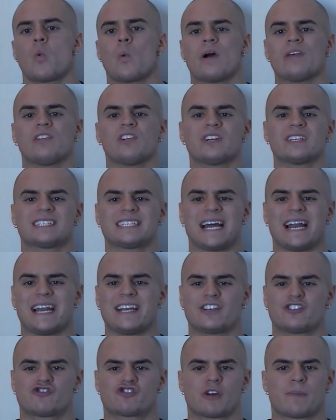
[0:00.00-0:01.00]
Wendler
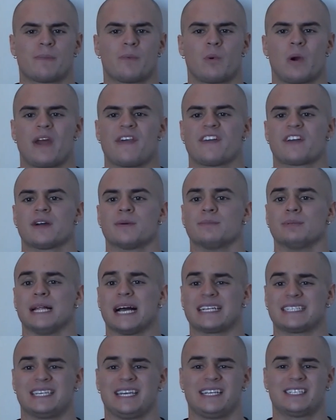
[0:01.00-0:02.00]
decided to strip away the
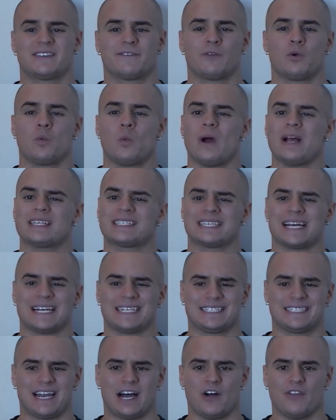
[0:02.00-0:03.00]
complexities of the West
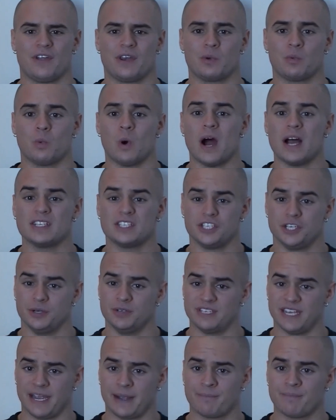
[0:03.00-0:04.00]
Side style that he was
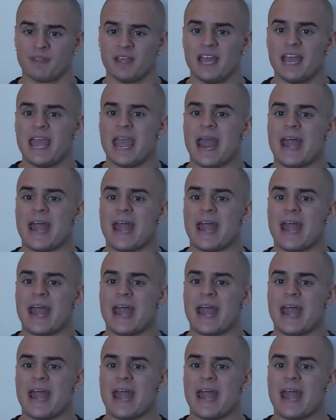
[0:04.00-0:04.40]
using,